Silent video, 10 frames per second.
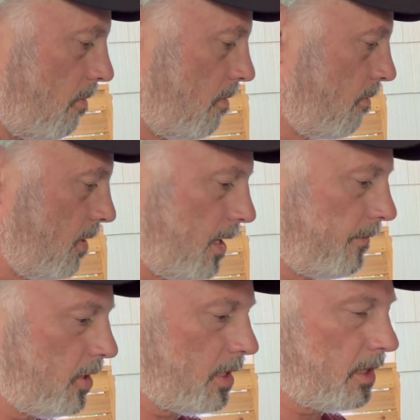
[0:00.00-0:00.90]
I've
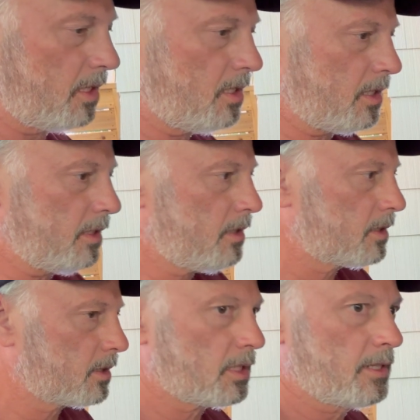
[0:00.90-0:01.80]
got
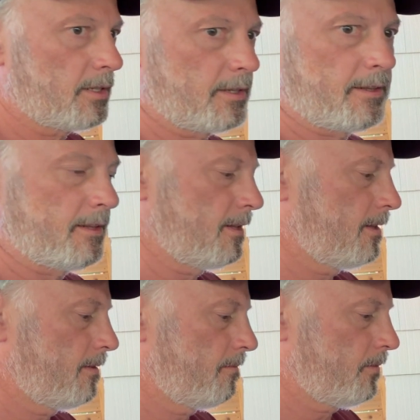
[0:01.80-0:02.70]
this.
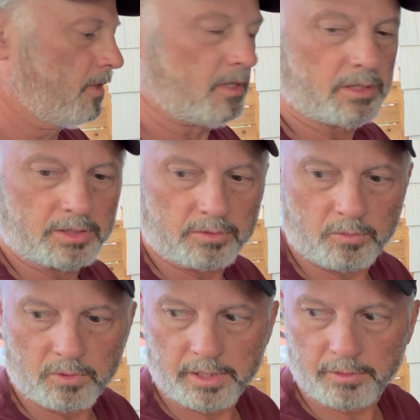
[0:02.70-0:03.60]
I'm just
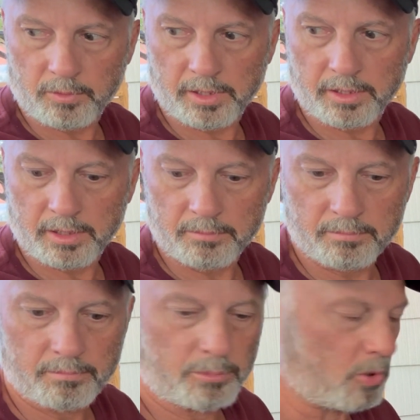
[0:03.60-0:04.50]
wondering where to
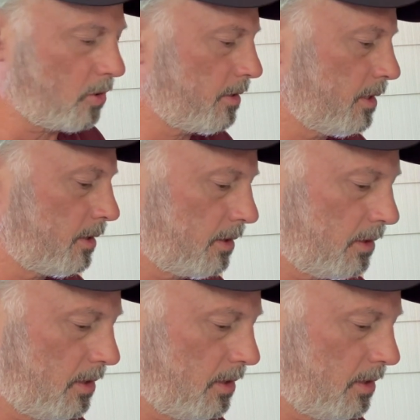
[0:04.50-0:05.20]
pour this.